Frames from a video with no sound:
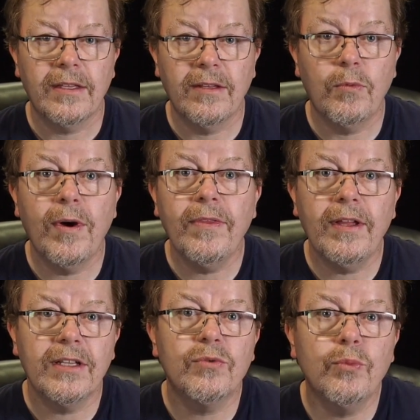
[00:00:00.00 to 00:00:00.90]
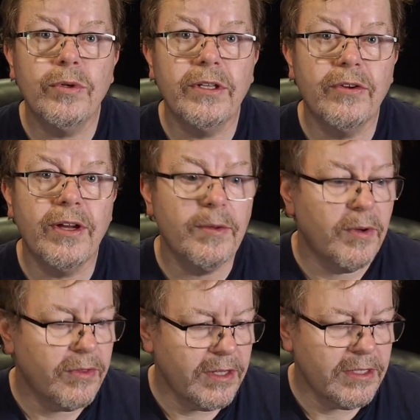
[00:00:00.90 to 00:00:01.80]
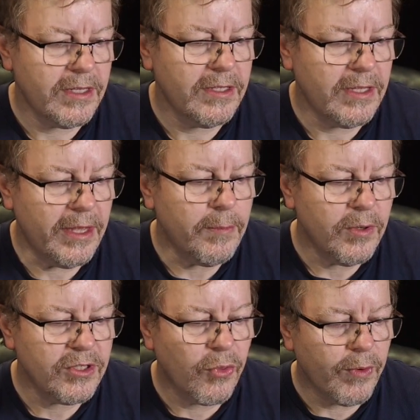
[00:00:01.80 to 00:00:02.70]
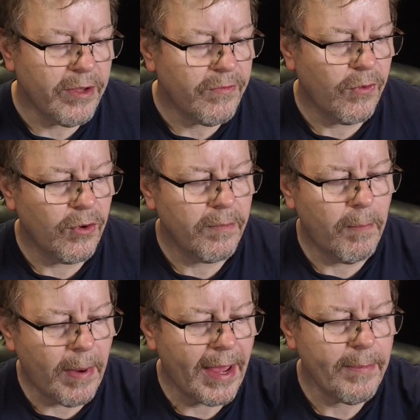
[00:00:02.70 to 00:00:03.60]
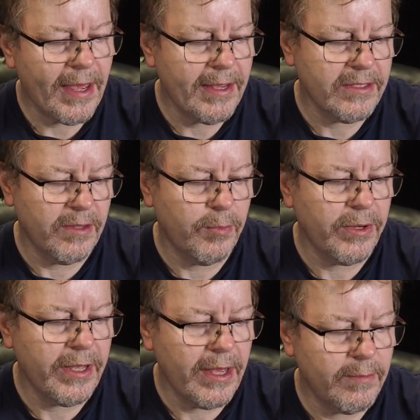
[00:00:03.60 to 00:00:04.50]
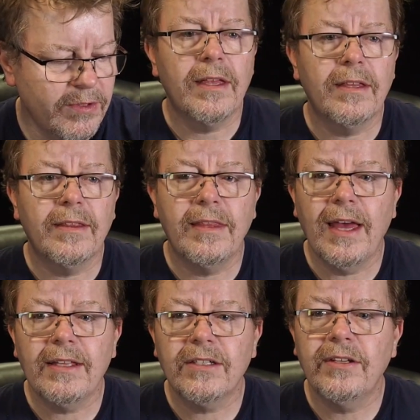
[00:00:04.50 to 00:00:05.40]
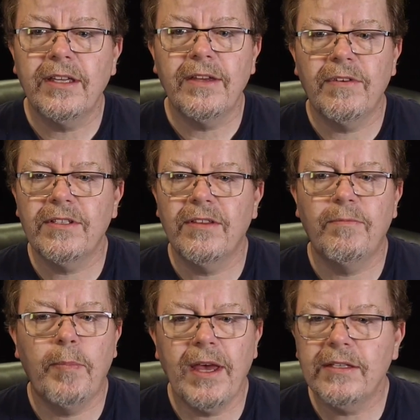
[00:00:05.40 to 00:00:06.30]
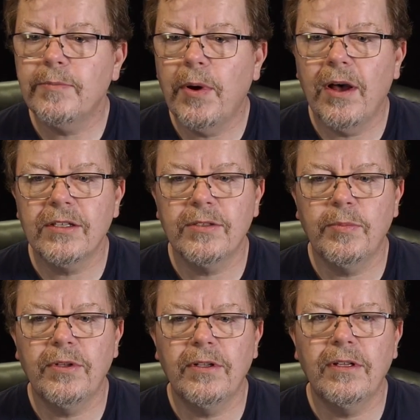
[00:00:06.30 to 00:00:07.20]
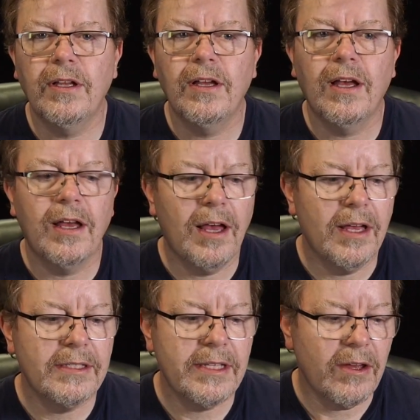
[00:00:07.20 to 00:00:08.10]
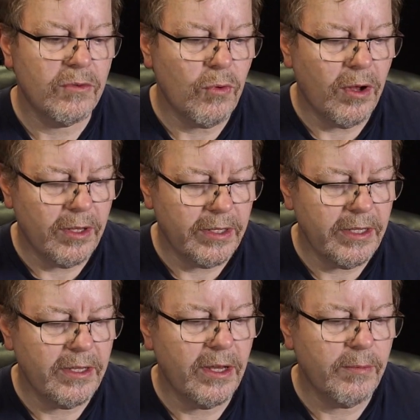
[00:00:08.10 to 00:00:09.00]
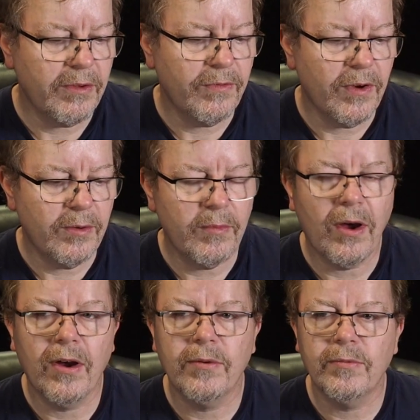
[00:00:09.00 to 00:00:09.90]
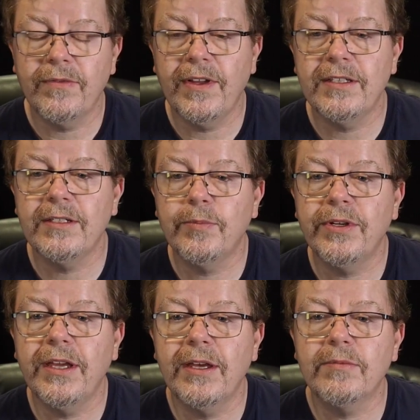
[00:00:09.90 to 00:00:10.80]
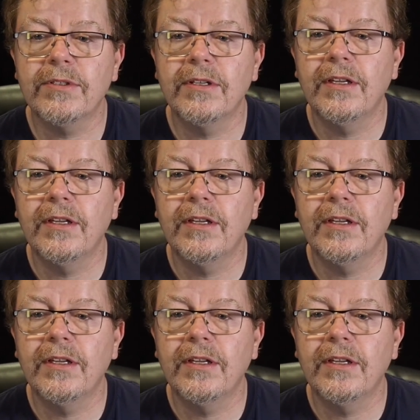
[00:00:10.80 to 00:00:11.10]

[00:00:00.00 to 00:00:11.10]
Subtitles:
The one thing that's really great about this is inputs 3 and 4 bypass the preamps. That's going to give us the best possible sound quality coming from our fancy preamps.